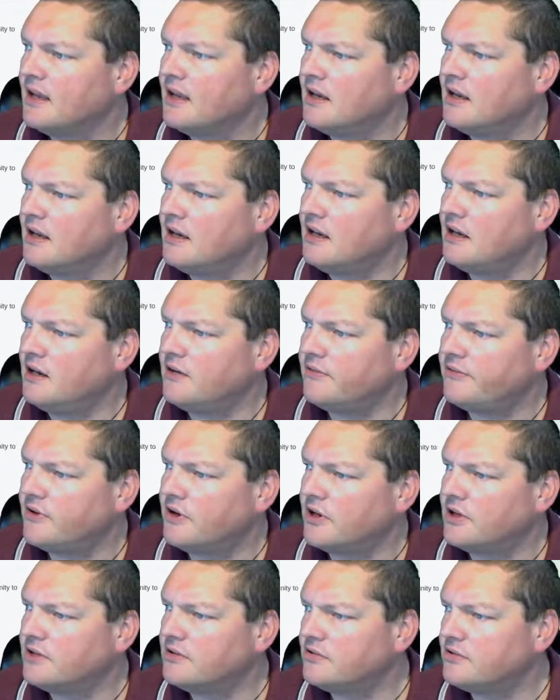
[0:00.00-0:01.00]
If
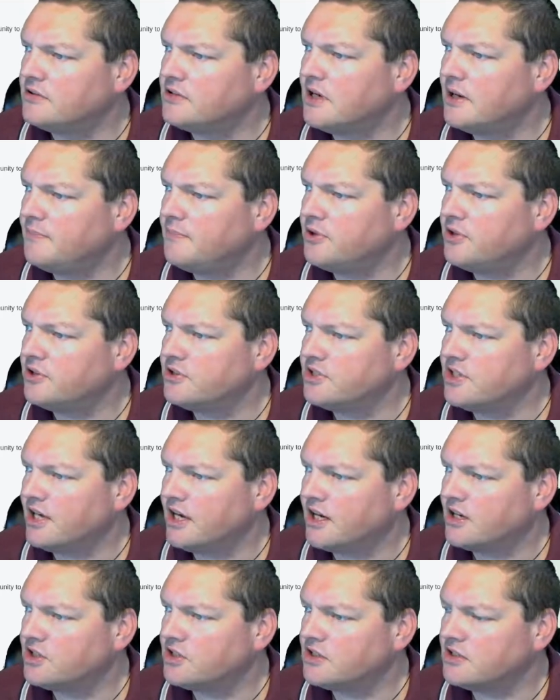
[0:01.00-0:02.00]
not, try purge
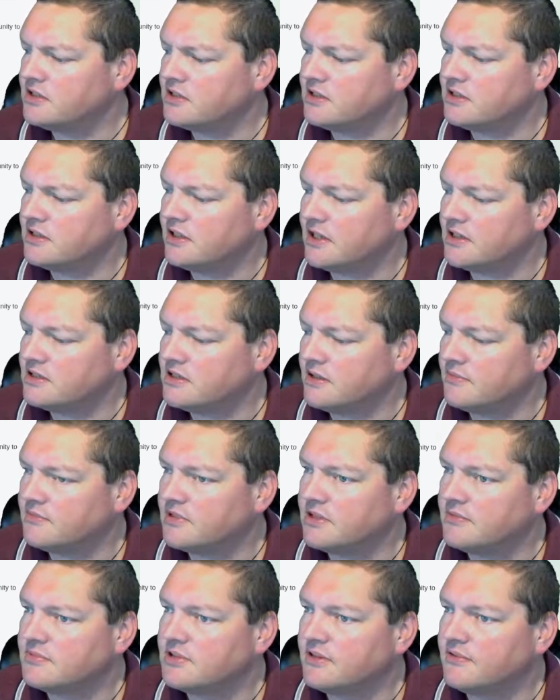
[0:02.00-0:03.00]
caches, and that
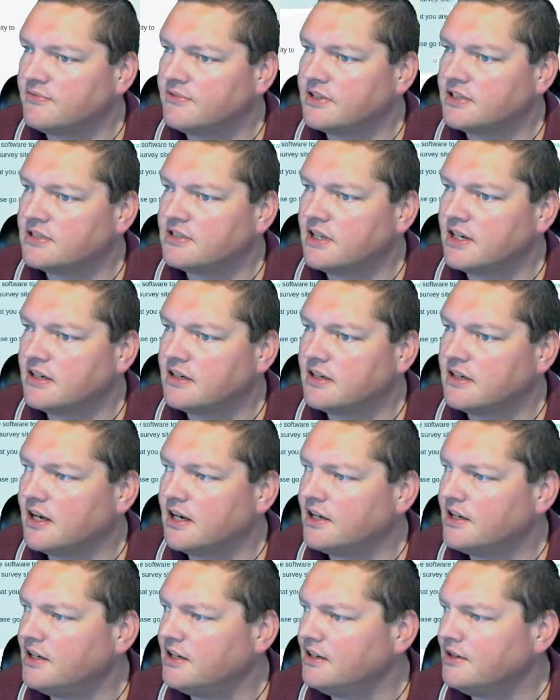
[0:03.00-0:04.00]
sometimes can fix that.
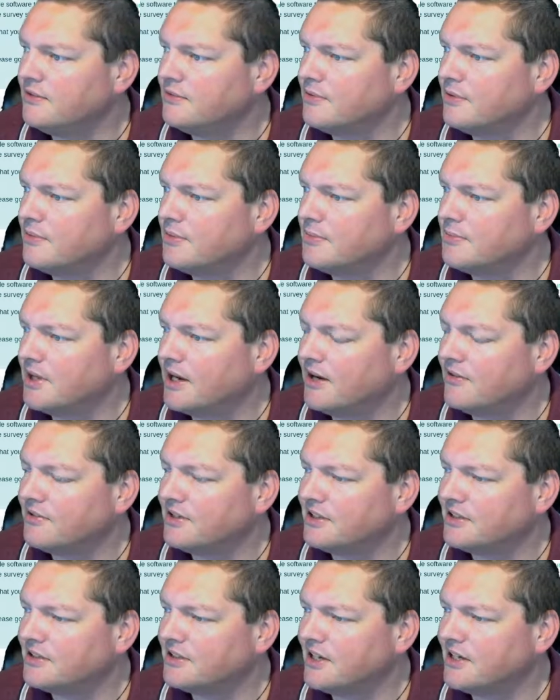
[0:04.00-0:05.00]
I remember
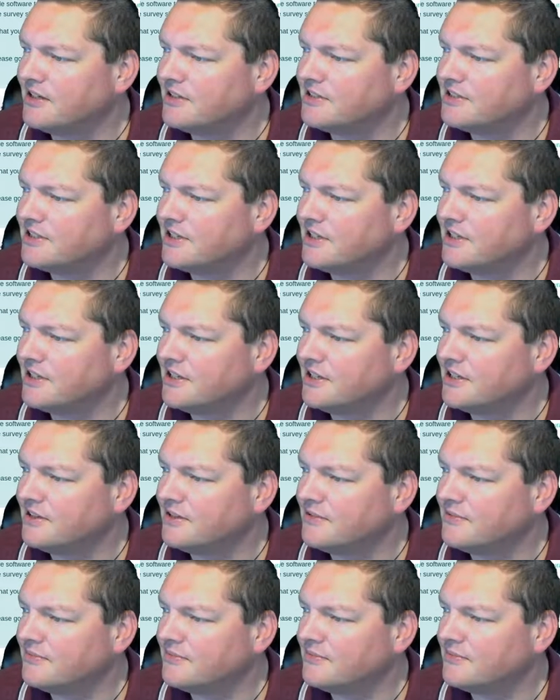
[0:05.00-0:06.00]
having that,
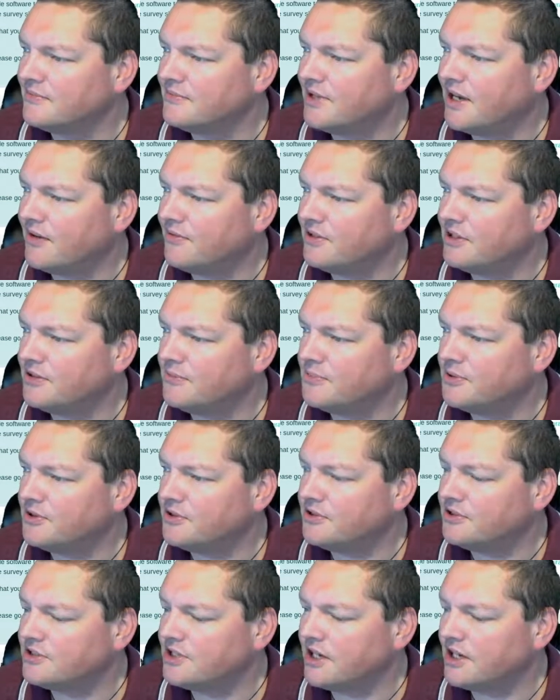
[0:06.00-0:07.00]
having to
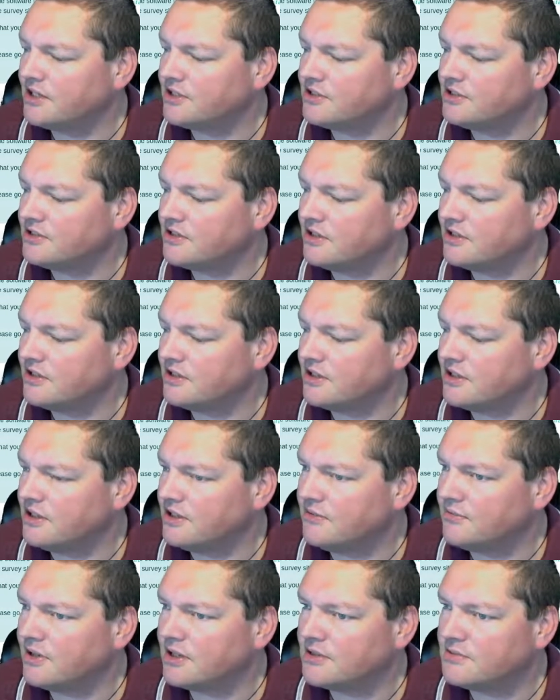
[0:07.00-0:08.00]
purge caches on
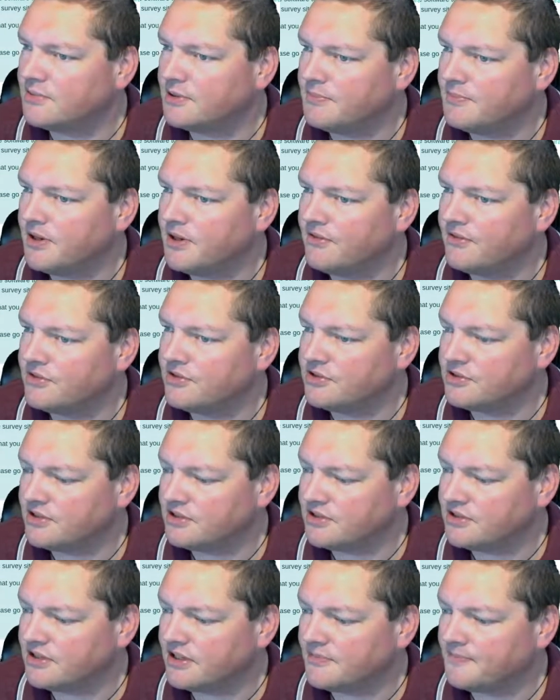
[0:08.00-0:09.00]
the Raspberry Pi version of the same.